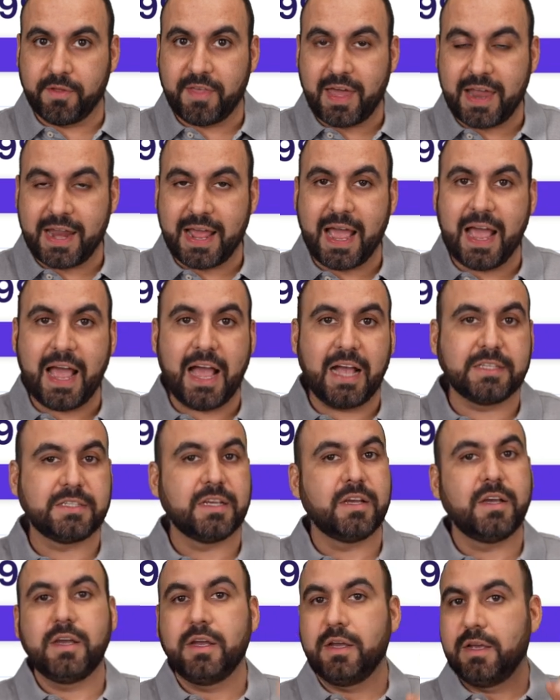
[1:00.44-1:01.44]
that has
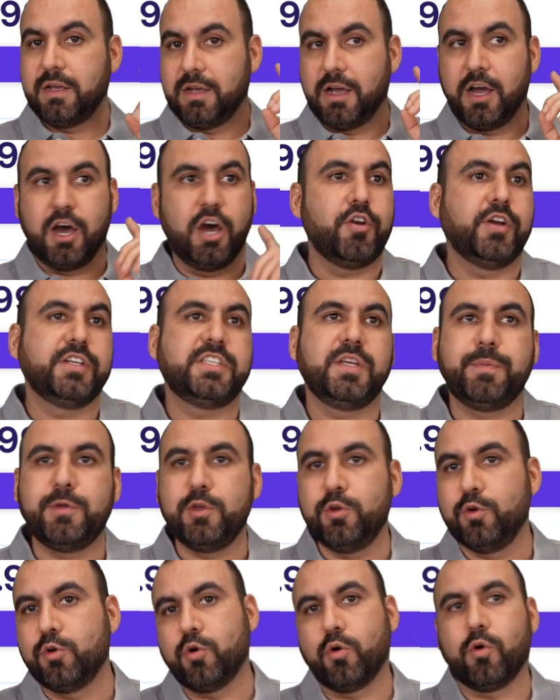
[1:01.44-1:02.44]
one hundred C
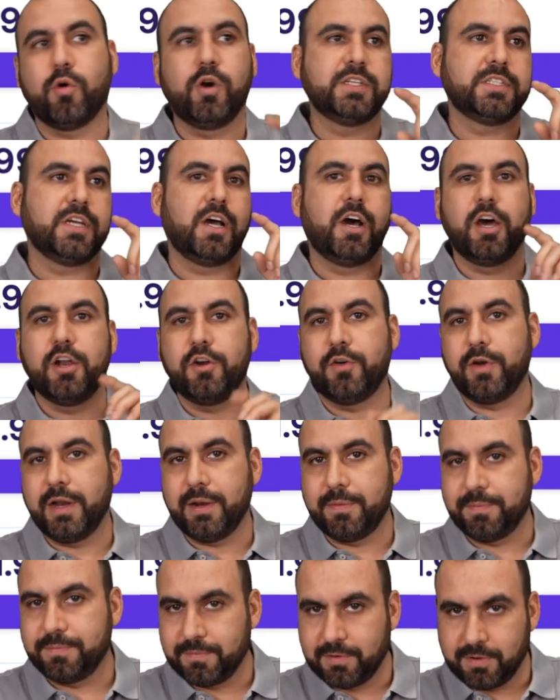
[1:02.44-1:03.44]
P U cores, one
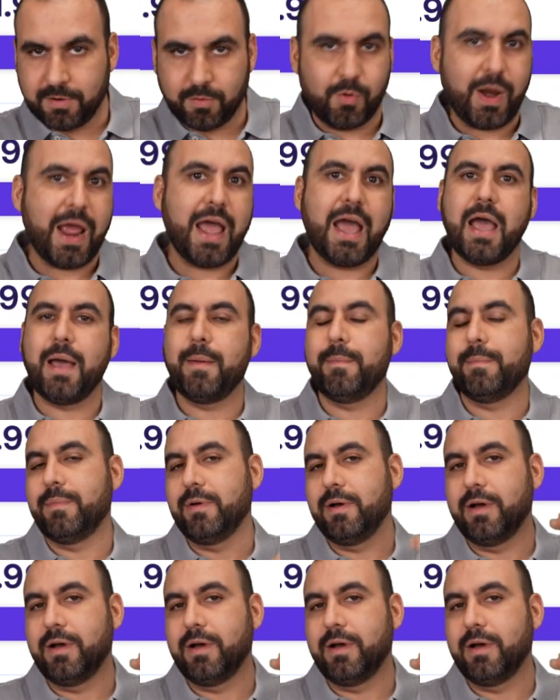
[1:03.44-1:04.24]
hundred RAM,